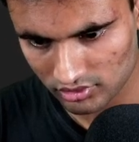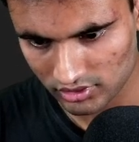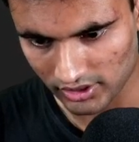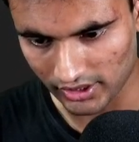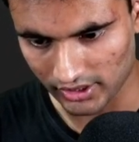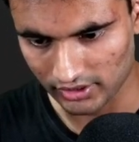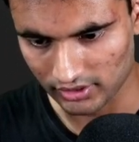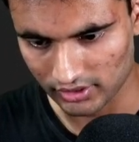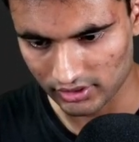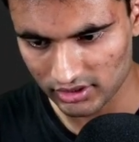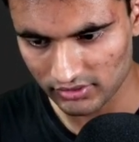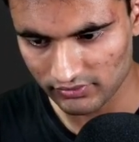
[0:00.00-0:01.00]
And
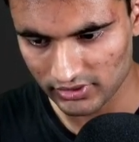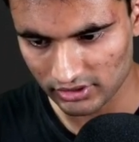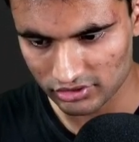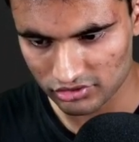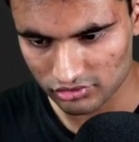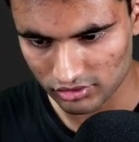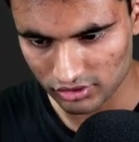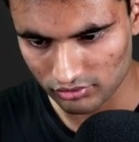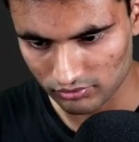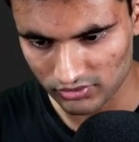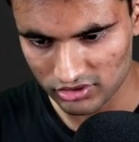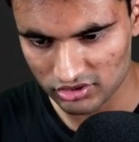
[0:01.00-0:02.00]
here we are just gonna do,
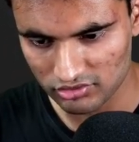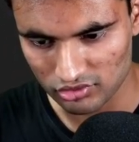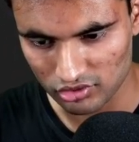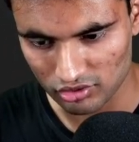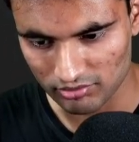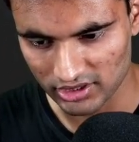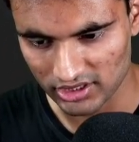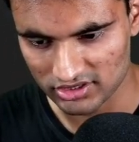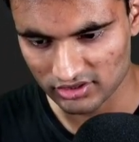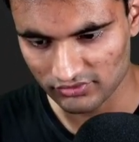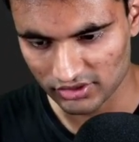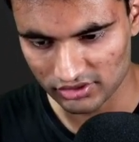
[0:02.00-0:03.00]
this should not be an
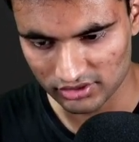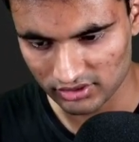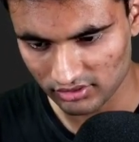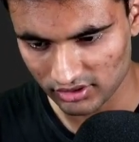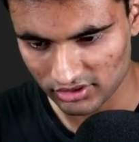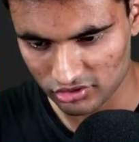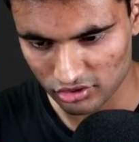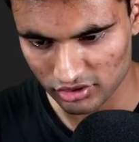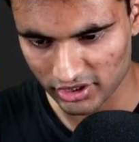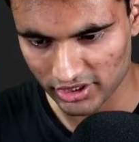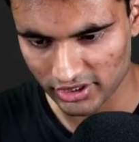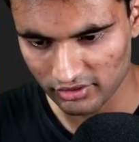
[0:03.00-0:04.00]
async function, it's not
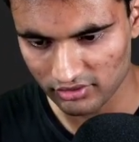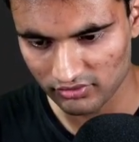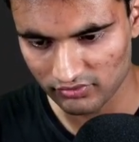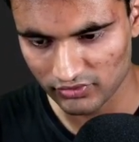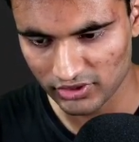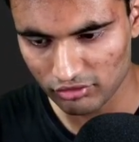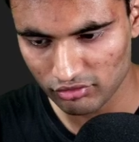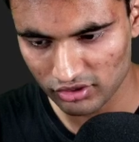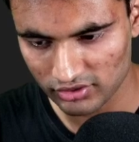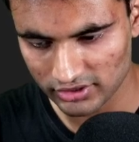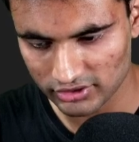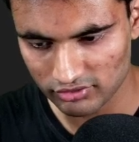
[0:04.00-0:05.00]
needed. We need to
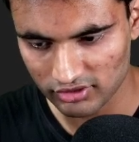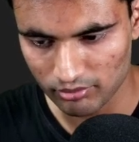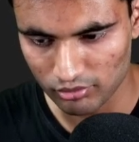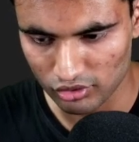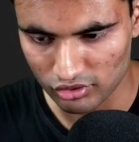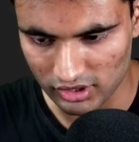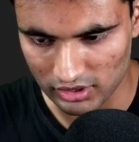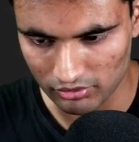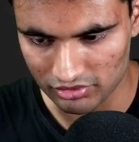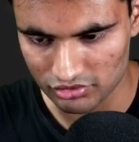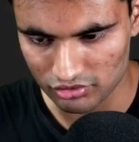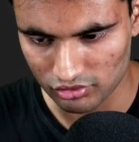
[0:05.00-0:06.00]
actually import
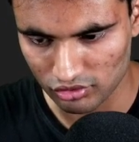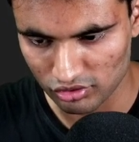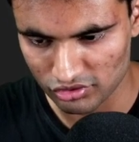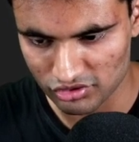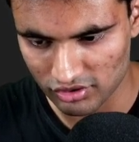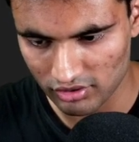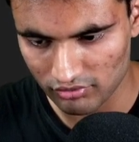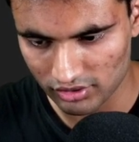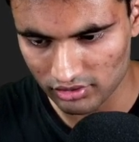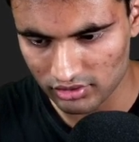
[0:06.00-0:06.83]
router. So const router